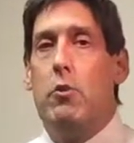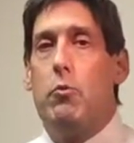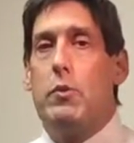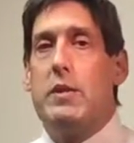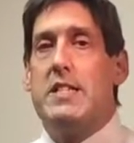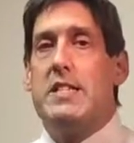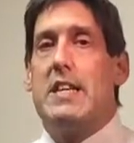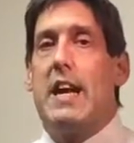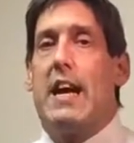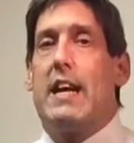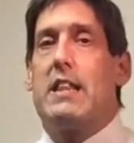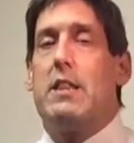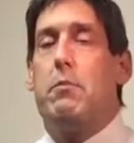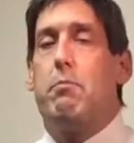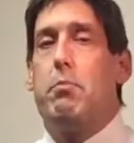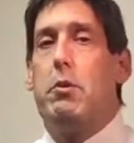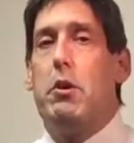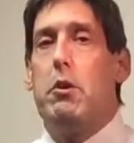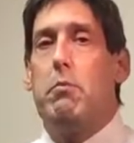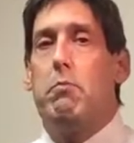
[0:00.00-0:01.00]
We check the
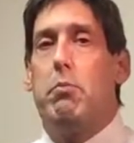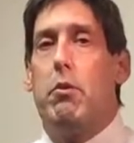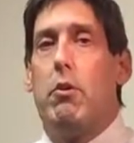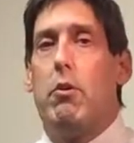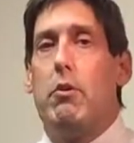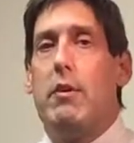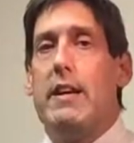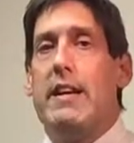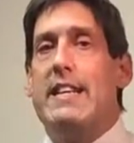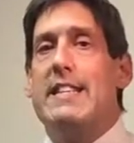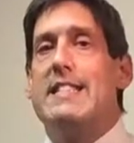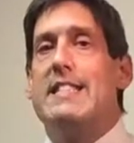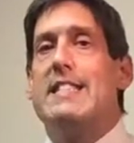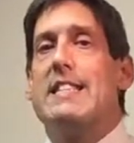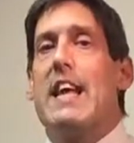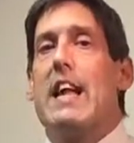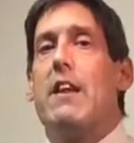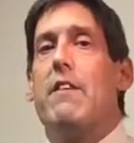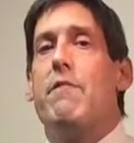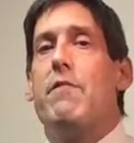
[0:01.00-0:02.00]
pupil.
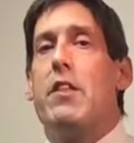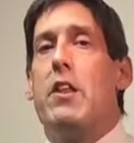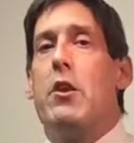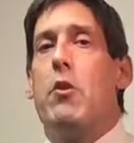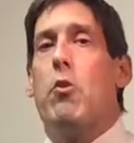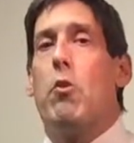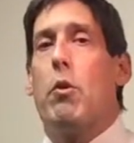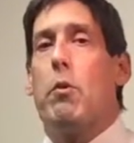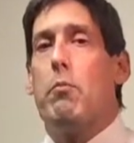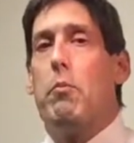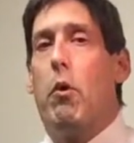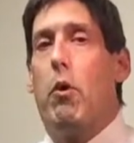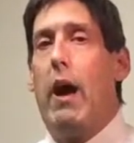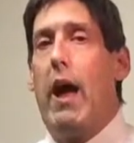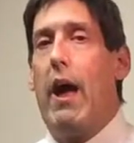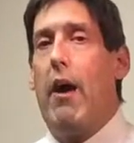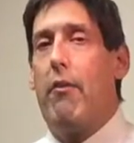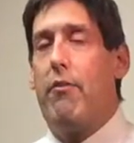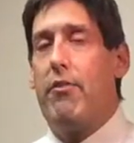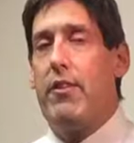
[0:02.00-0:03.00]
Instead of the normal
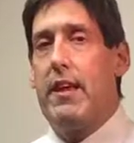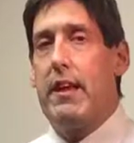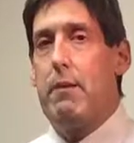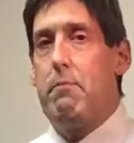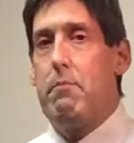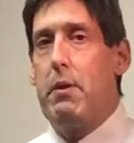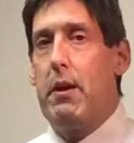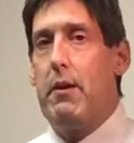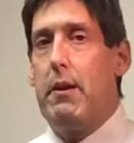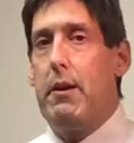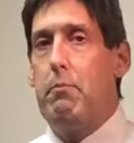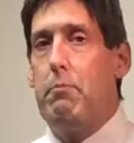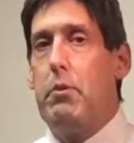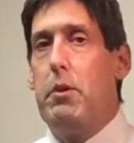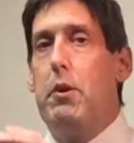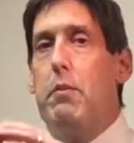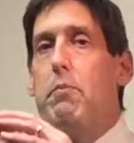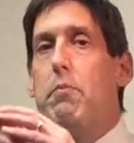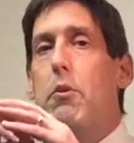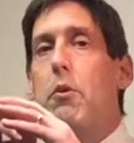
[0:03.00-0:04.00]
healthy appearing
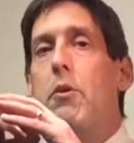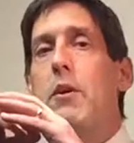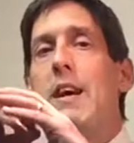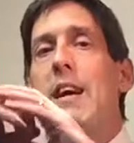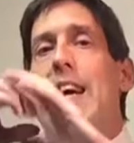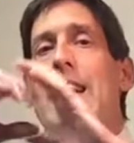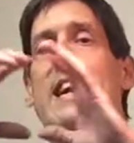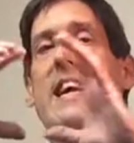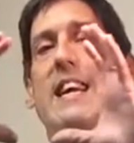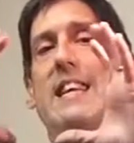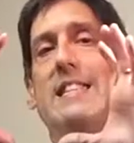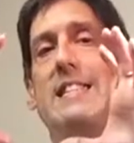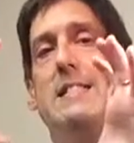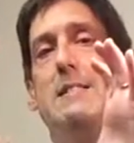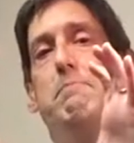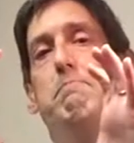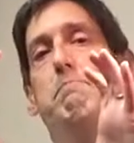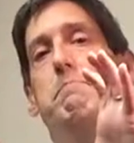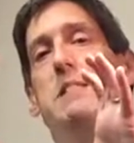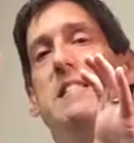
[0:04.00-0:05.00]
pupil,
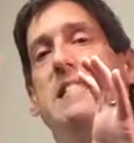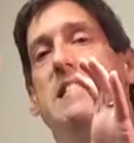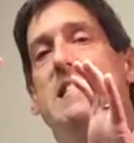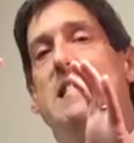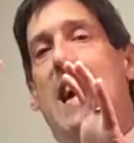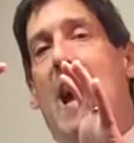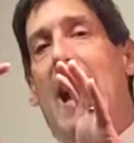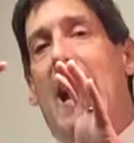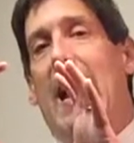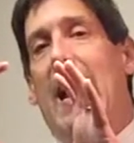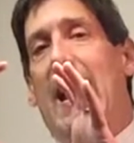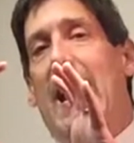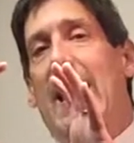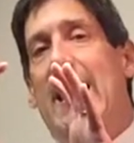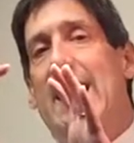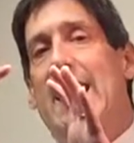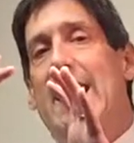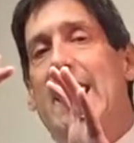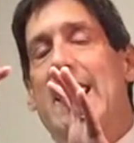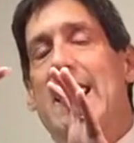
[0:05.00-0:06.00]
it's
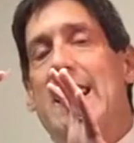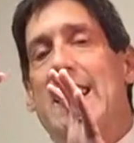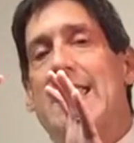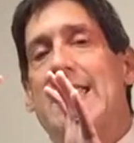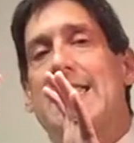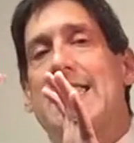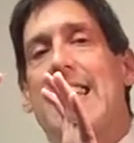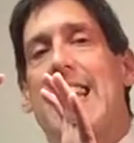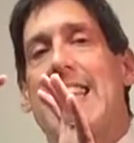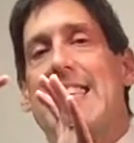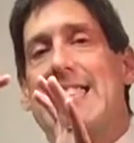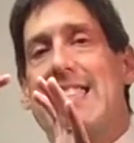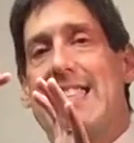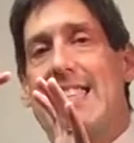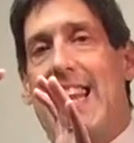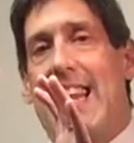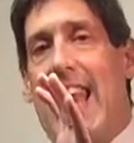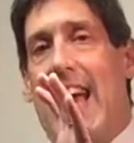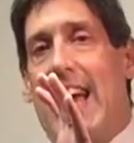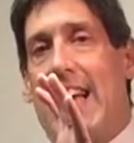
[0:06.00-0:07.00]
mid-dilated and it's a
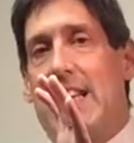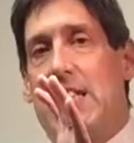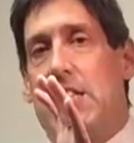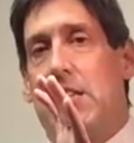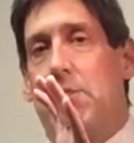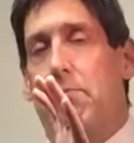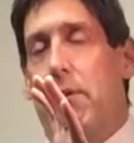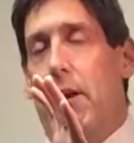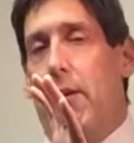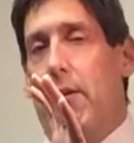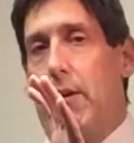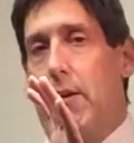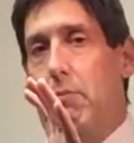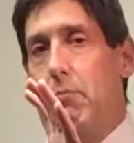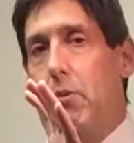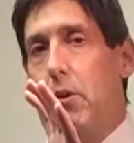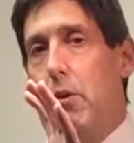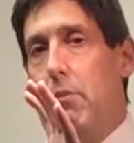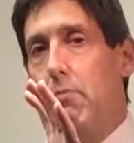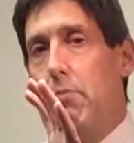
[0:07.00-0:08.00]
sluggish appearing
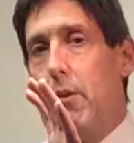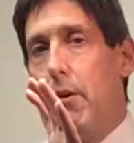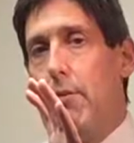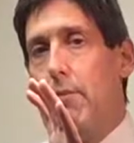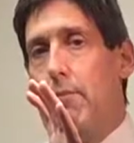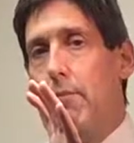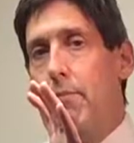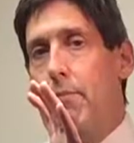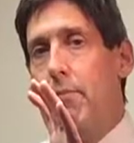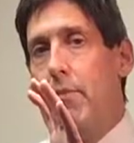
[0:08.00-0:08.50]
pupil.